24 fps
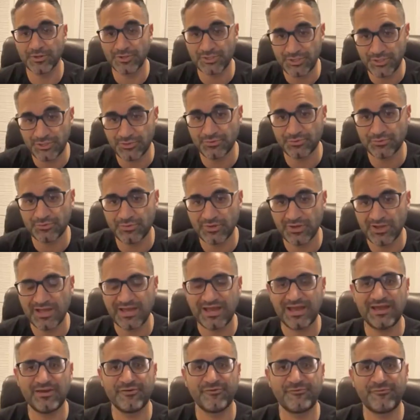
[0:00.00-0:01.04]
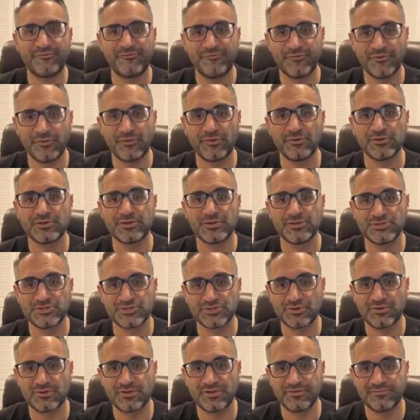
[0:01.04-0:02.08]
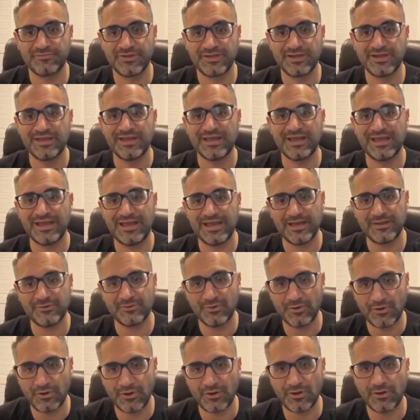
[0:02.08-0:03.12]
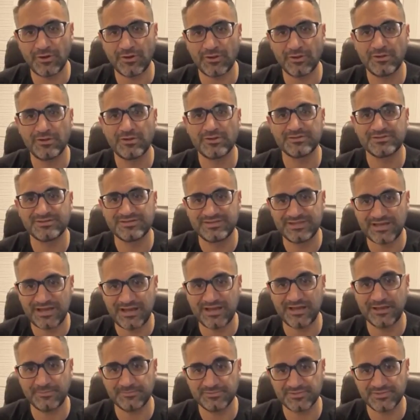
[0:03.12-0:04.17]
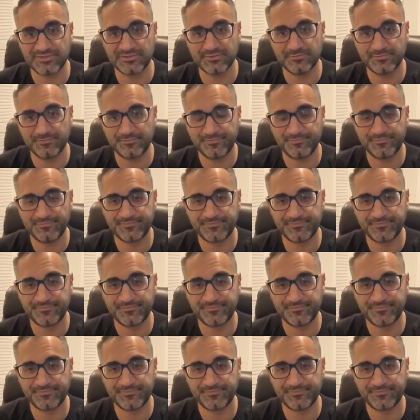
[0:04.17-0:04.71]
Where you have full control of it at all times.